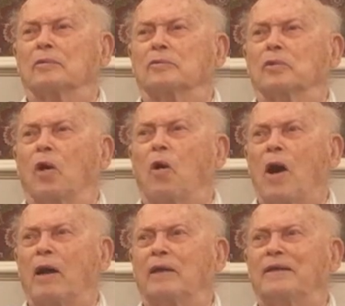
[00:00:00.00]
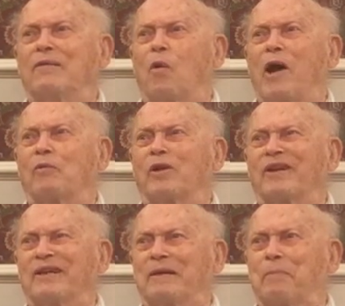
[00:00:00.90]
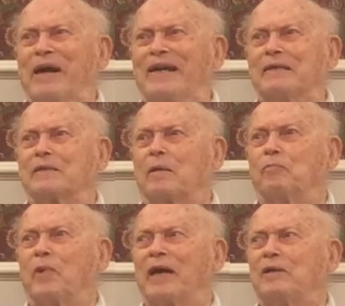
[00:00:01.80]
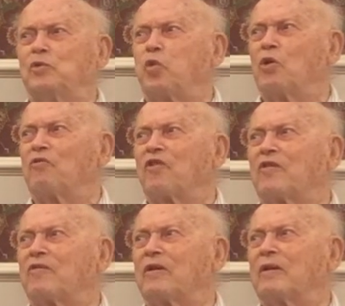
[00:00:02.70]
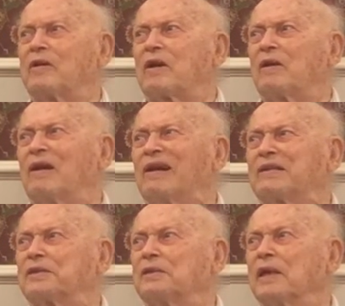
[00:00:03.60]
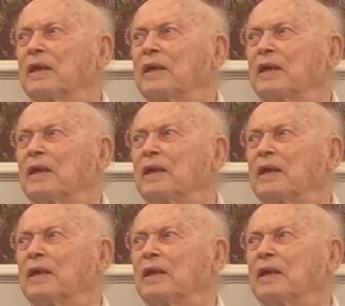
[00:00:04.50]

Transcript: No, I wanted to buy 12 clocks